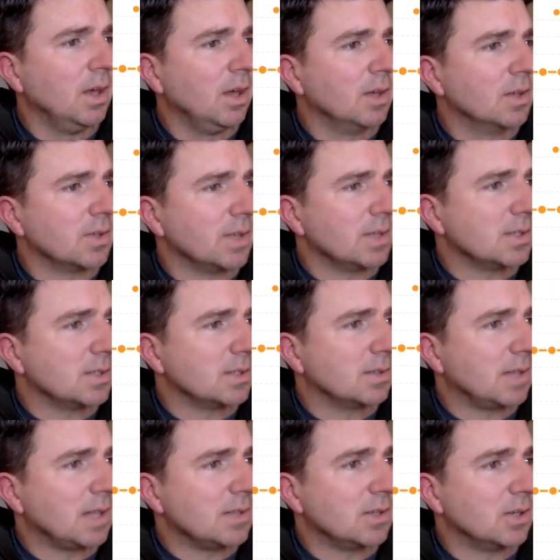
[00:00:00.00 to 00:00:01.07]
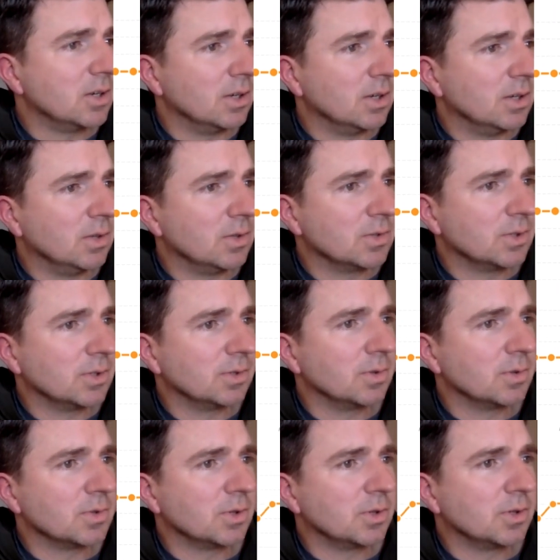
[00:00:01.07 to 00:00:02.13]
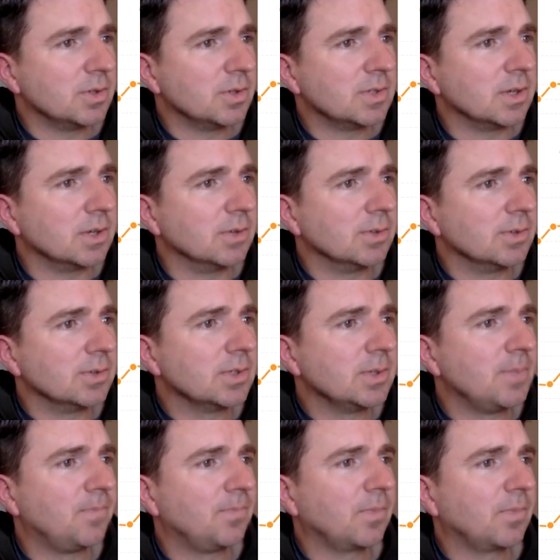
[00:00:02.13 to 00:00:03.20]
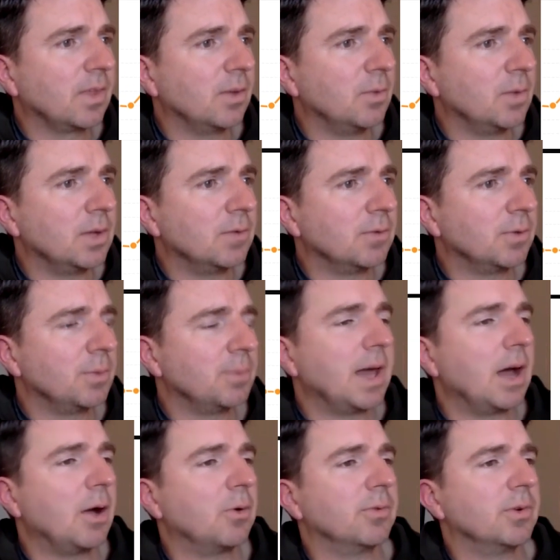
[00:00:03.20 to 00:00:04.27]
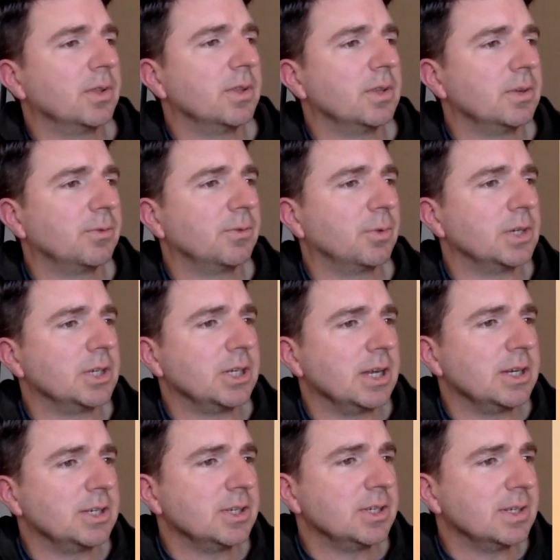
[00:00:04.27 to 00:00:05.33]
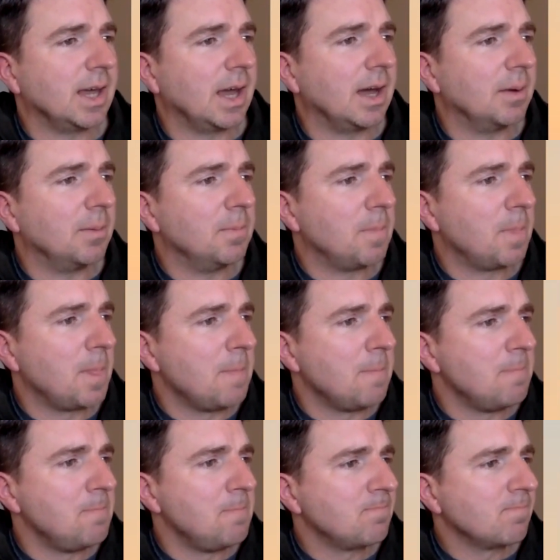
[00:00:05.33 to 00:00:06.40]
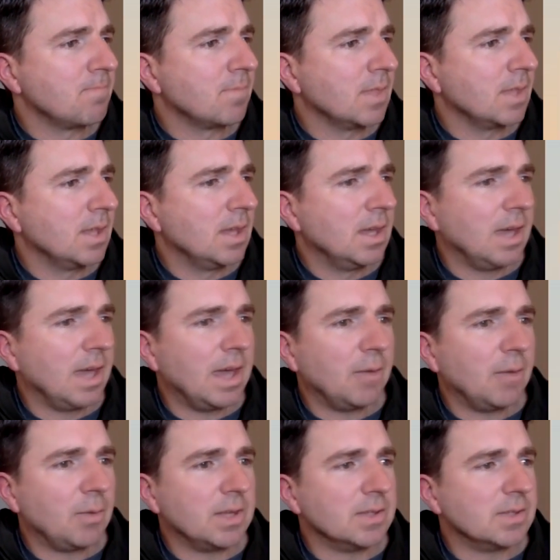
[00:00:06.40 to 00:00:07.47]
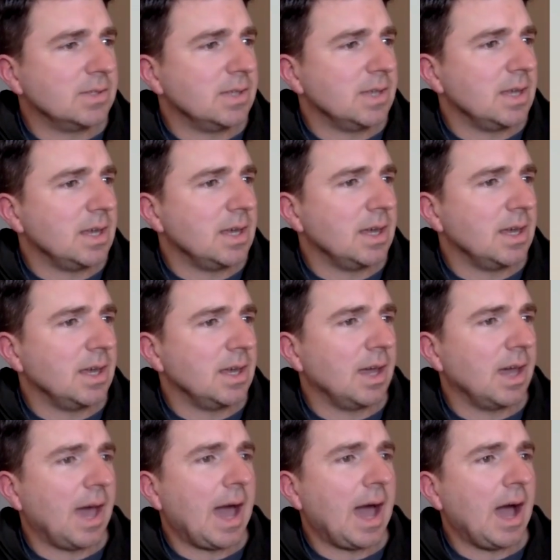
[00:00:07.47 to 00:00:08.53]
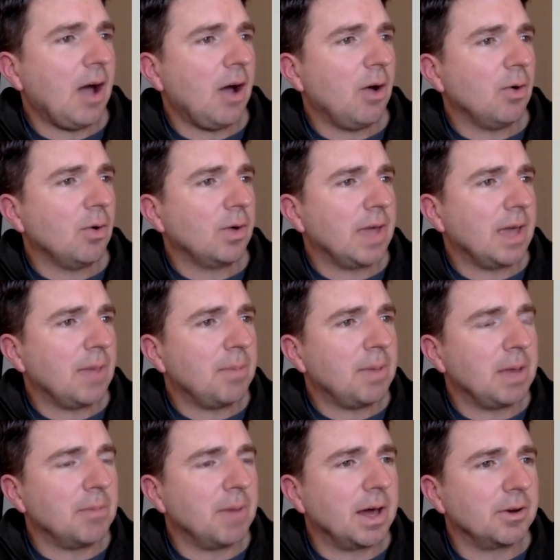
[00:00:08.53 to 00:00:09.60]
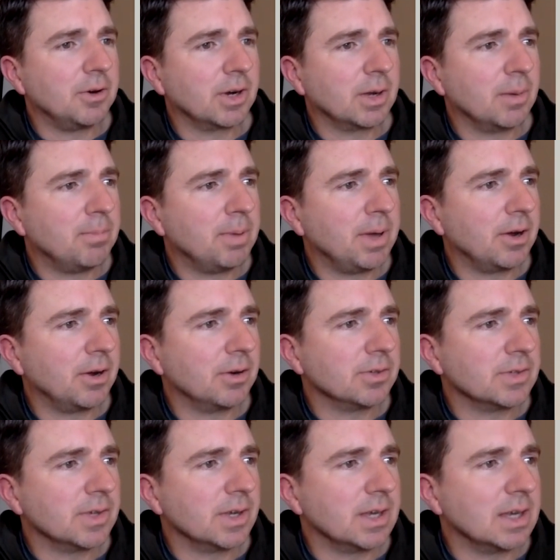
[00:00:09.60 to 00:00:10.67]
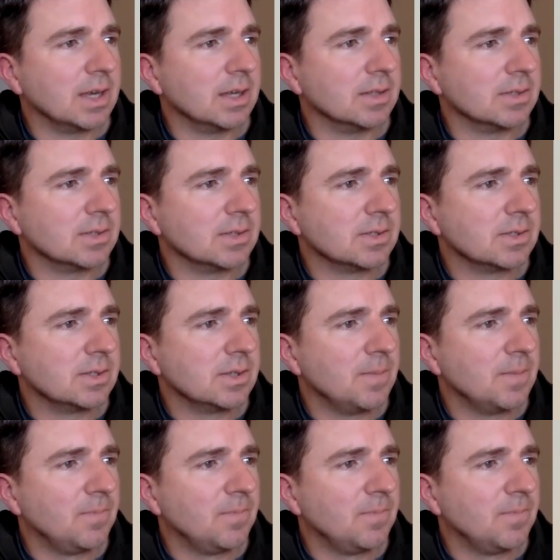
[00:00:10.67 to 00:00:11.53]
So that's good. Those are good signals. We can flip now over to the differentiation tab, and we can see how Campaign Monitor compares against